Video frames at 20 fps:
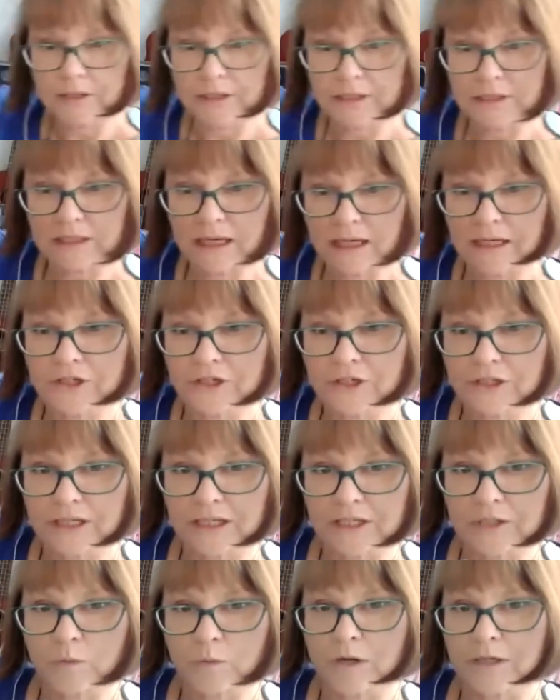the stage
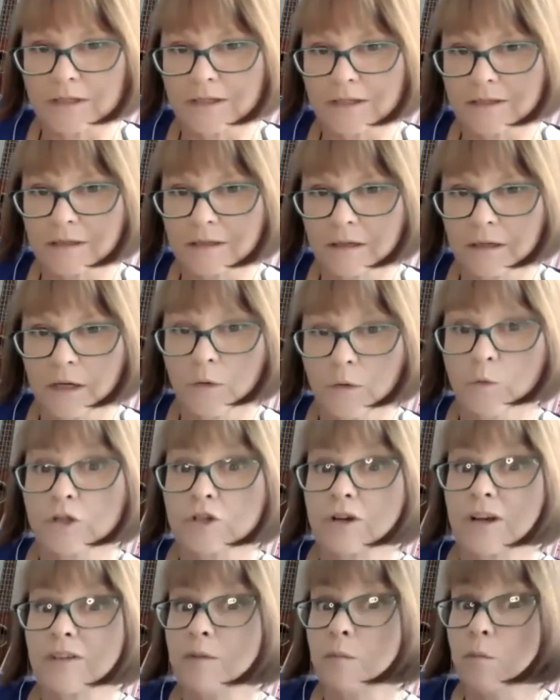6 ones, which
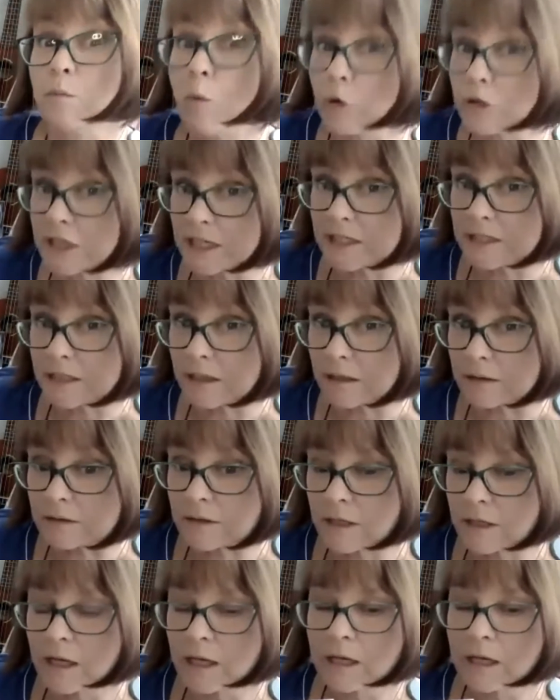are even more detailed,